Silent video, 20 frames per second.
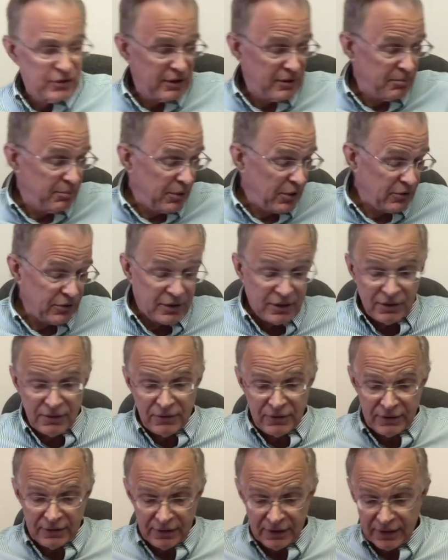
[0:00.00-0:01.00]
are getting better care
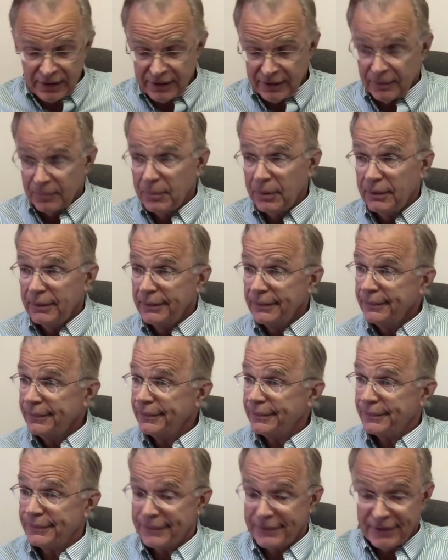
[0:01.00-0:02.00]
than I am.
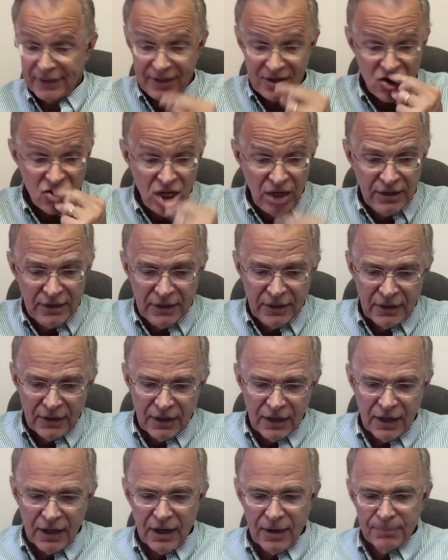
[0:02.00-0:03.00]
Okay.
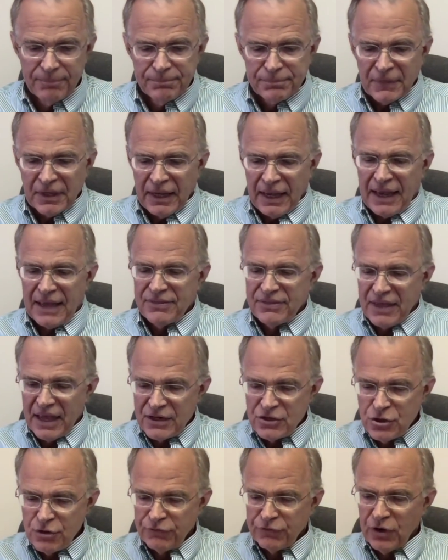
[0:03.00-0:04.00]
And
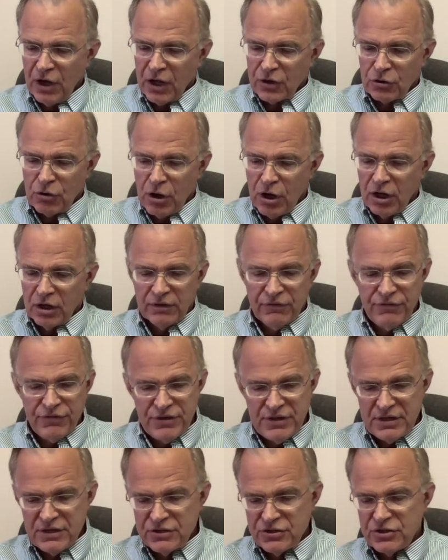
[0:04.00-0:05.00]
then you've got all of
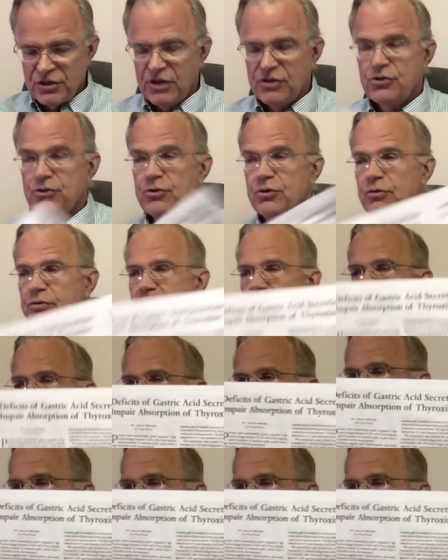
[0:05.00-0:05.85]
these issues.